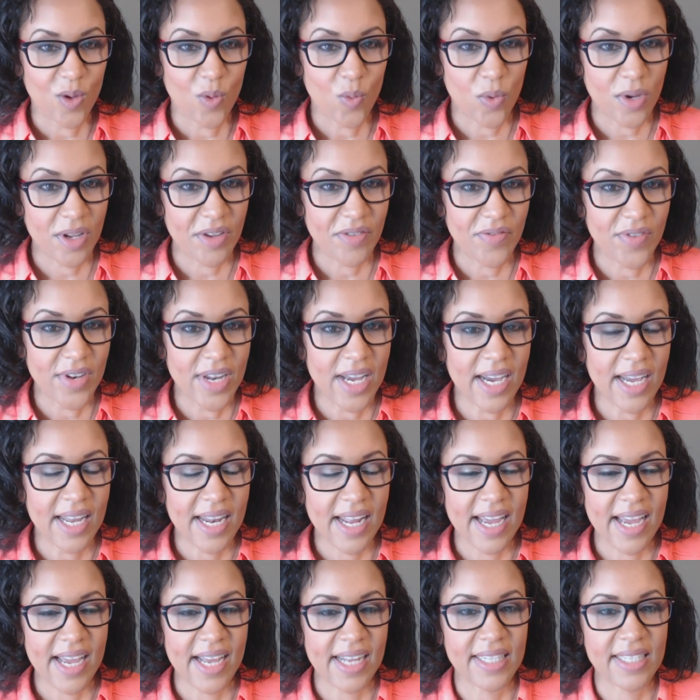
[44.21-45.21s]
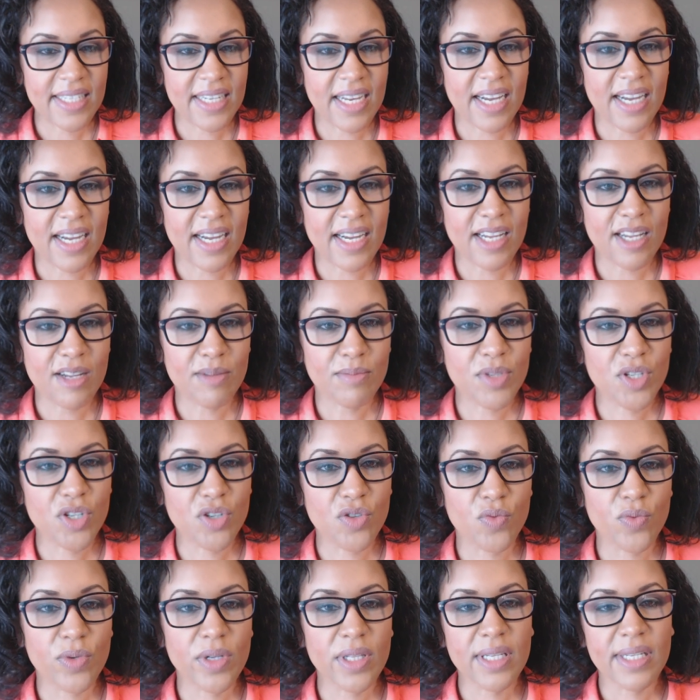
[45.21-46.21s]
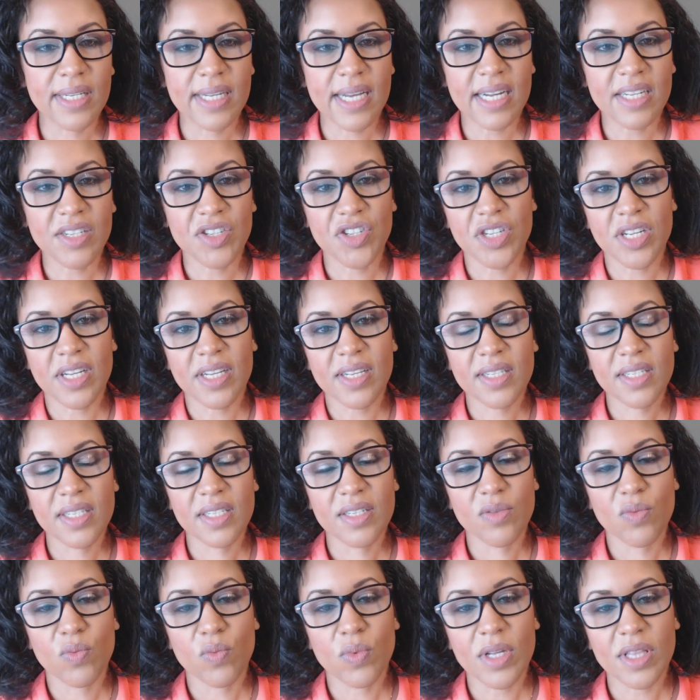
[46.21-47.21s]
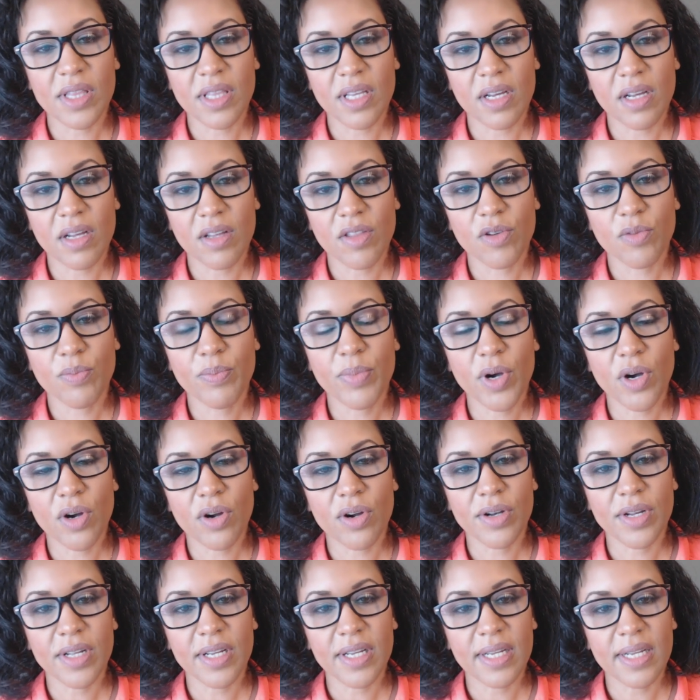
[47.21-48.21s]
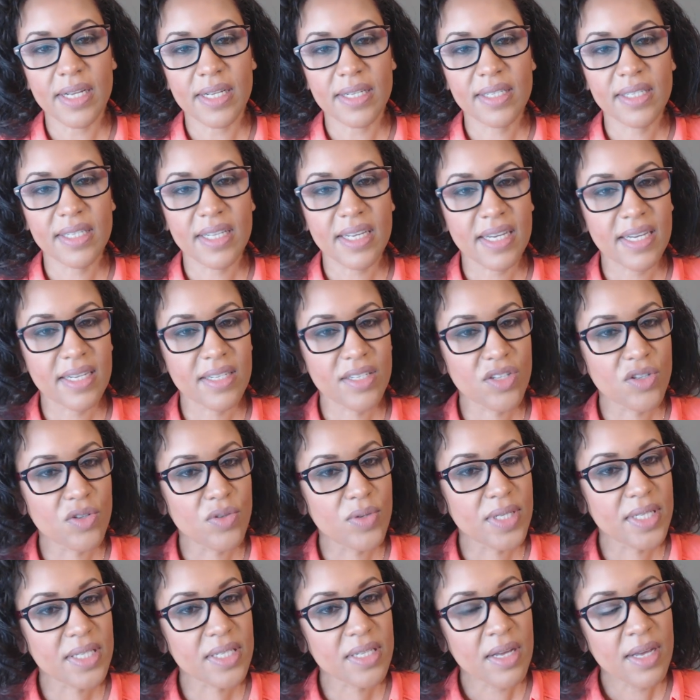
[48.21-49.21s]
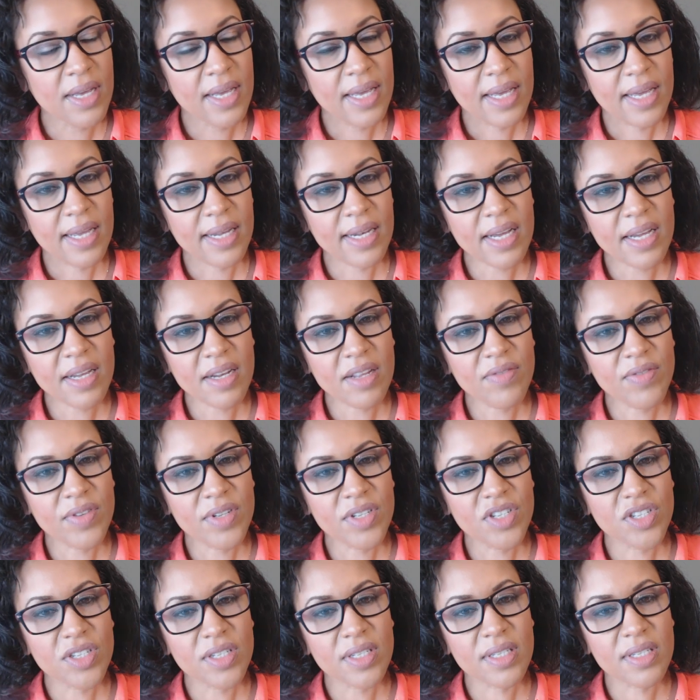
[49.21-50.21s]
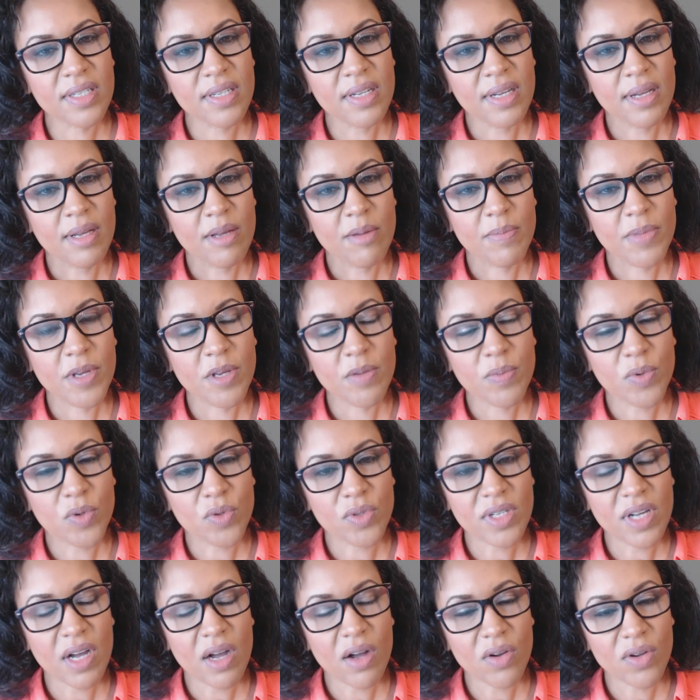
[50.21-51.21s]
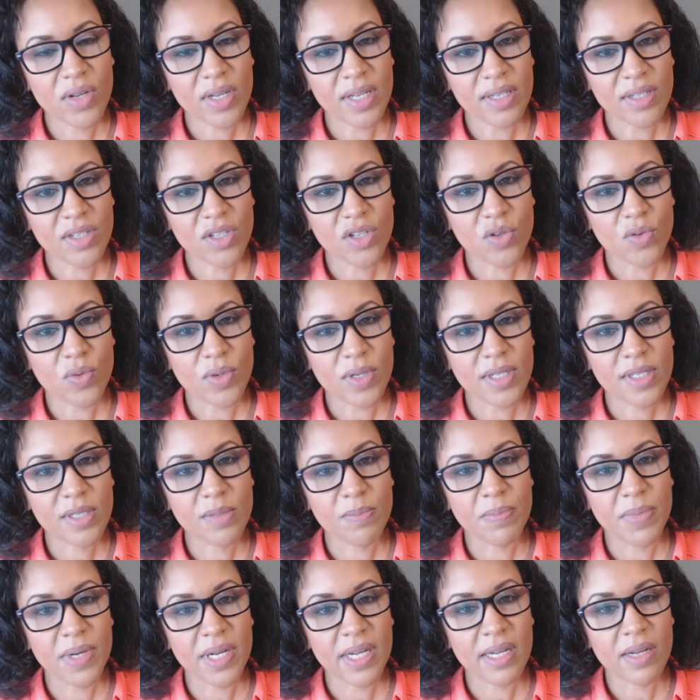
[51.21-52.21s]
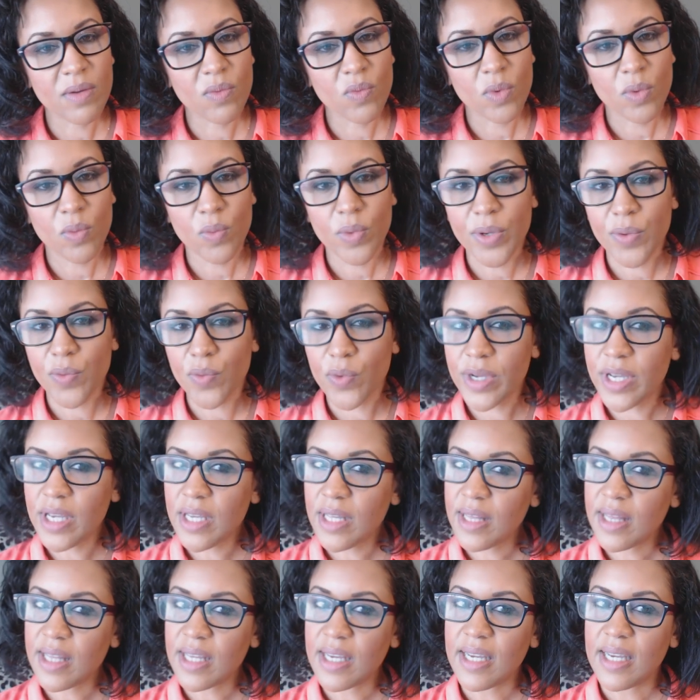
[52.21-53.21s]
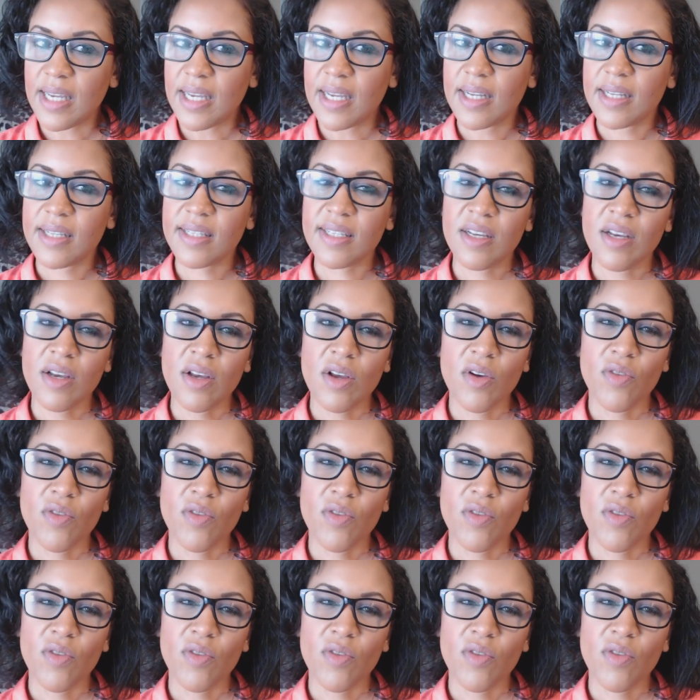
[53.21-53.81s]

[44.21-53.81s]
We've not had time to really digest what the other party is saying to us, and not even just people talking to us, but when we read things.